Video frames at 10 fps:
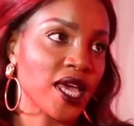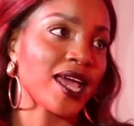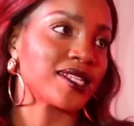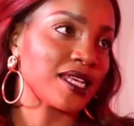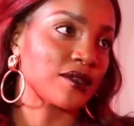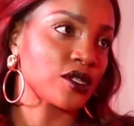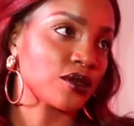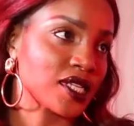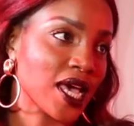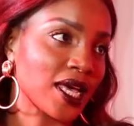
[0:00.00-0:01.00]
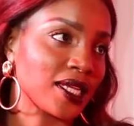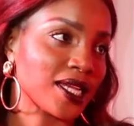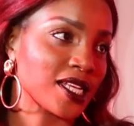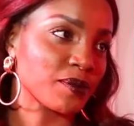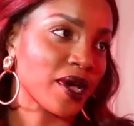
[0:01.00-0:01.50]
I had Sound
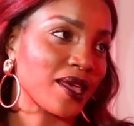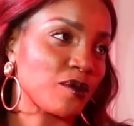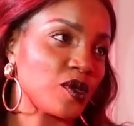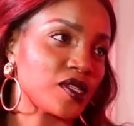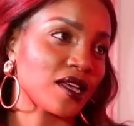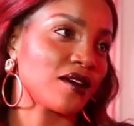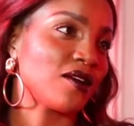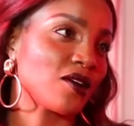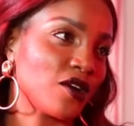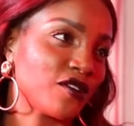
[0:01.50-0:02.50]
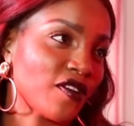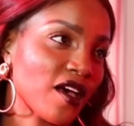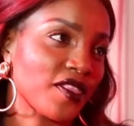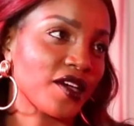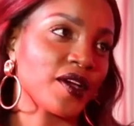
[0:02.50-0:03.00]
Sultan as my musical
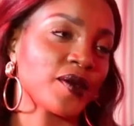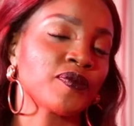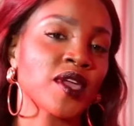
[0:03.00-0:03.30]
godfather.